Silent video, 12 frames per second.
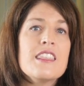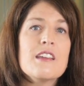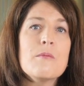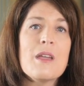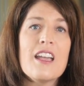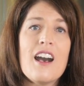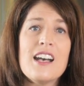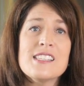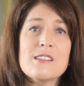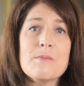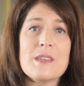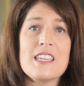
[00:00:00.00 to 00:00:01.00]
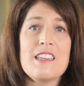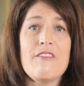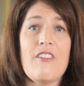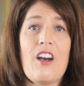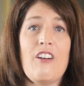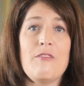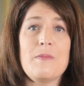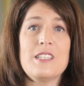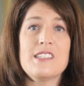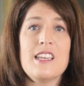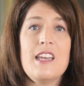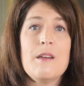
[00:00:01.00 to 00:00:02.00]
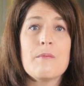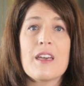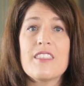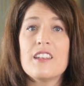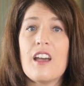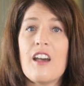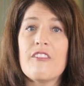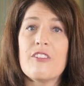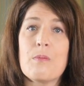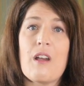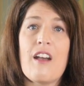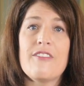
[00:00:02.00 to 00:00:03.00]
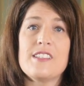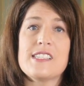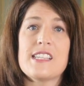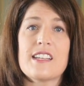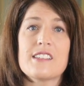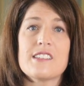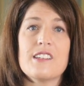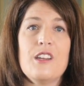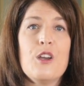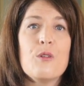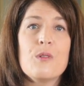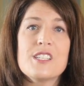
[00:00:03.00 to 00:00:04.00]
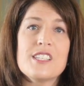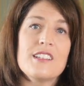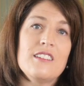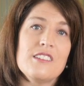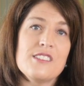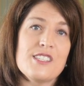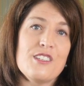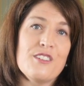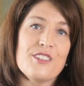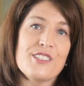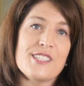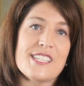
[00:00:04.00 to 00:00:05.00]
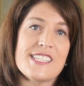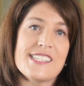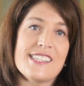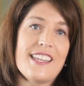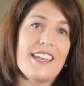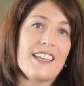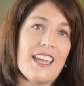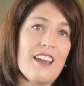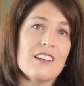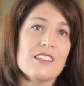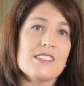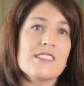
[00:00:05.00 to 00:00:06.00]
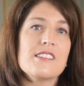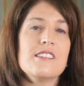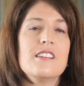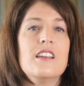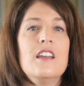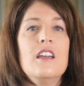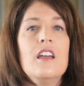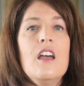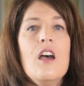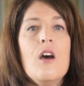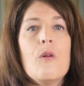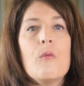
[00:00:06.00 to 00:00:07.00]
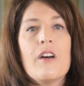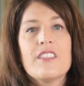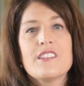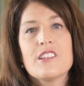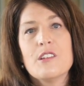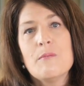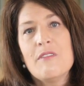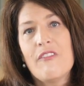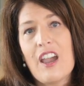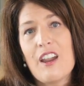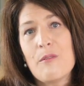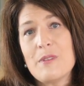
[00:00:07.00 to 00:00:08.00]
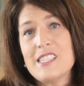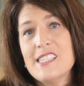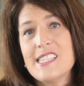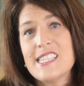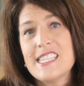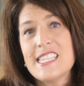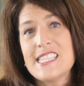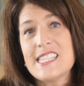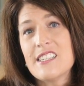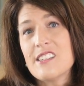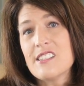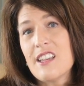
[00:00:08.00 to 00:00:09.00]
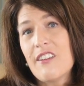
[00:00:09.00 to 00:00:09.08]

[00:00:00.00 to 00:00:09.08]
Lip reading: There may also be involvement by the not-for-profit sector, which includes universities like ours. While the term environments is in our